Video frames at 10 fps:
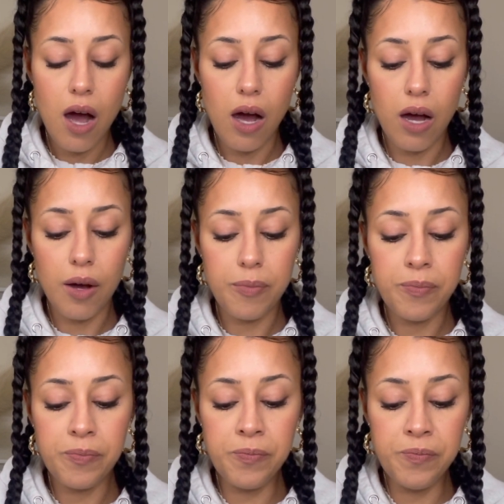
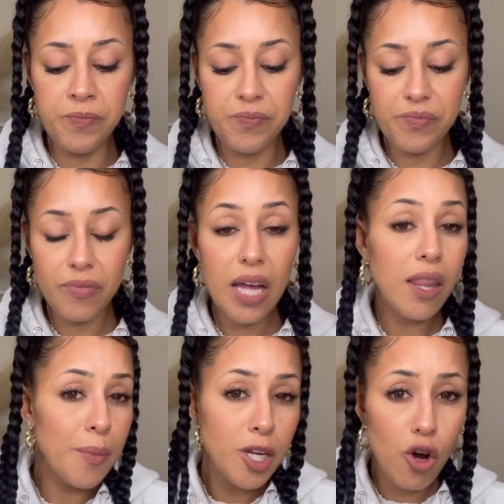
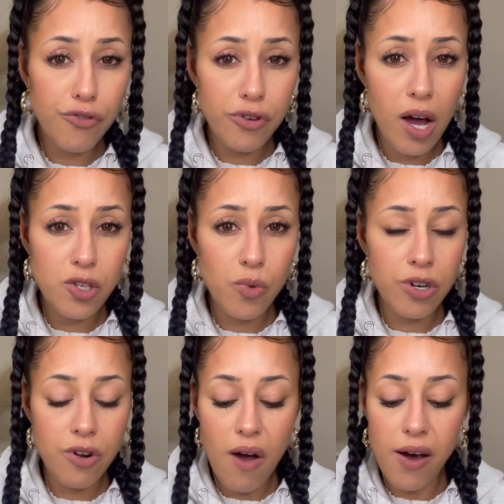Let me know if you guys want to
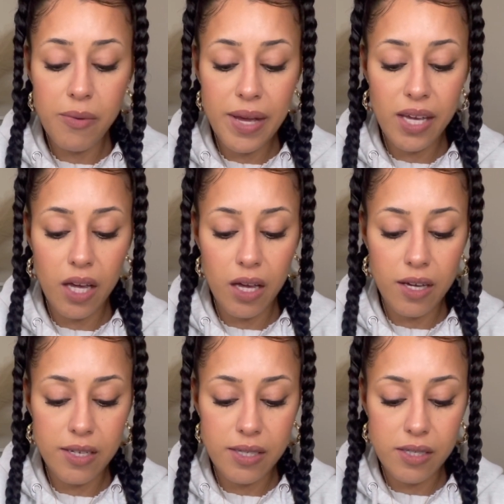know how to make it,
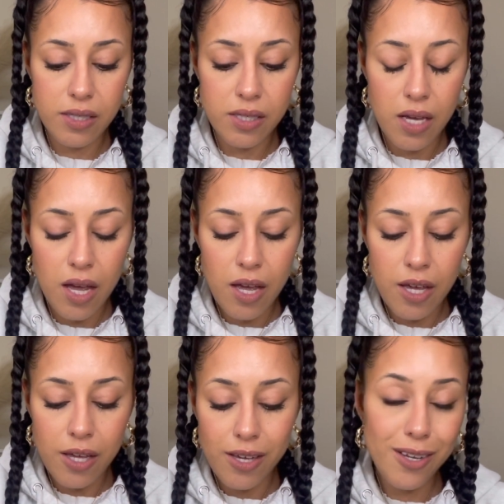because
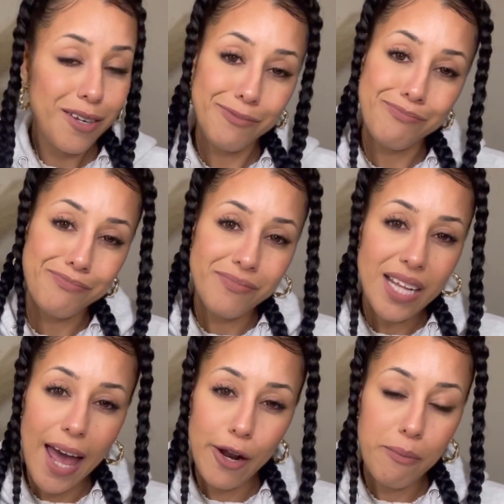you know,
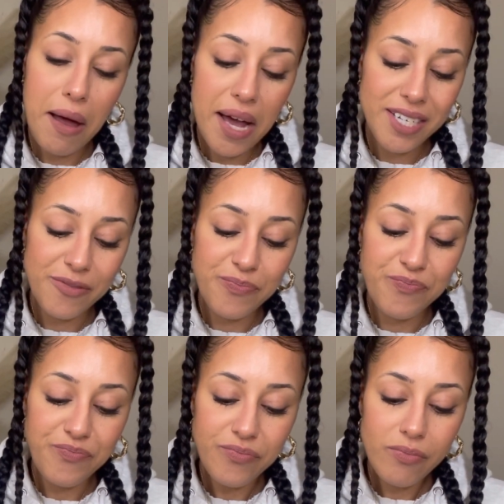I don't mind.
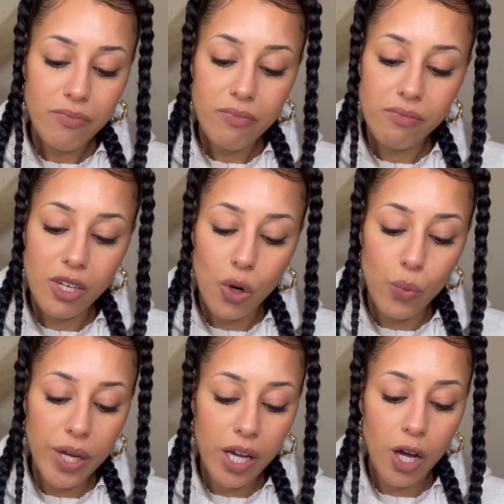
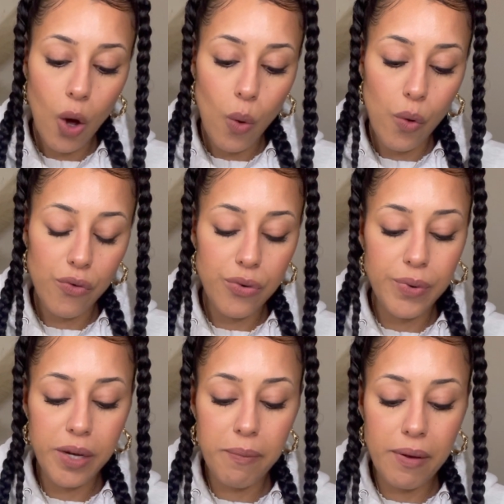We can go over, we
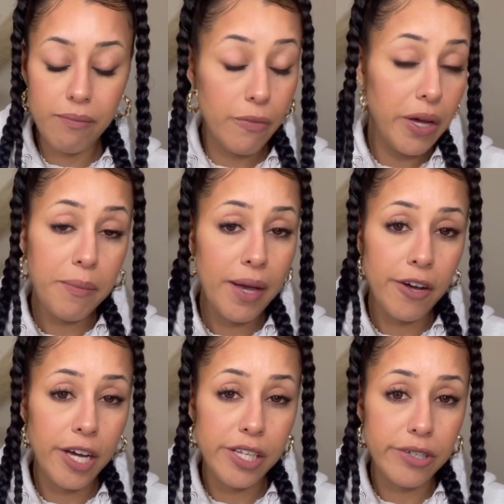can make
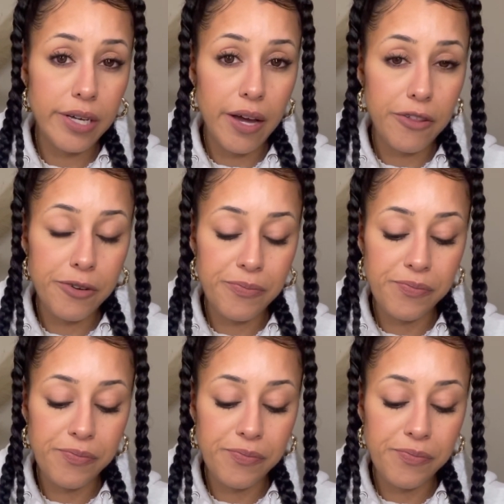coquito together.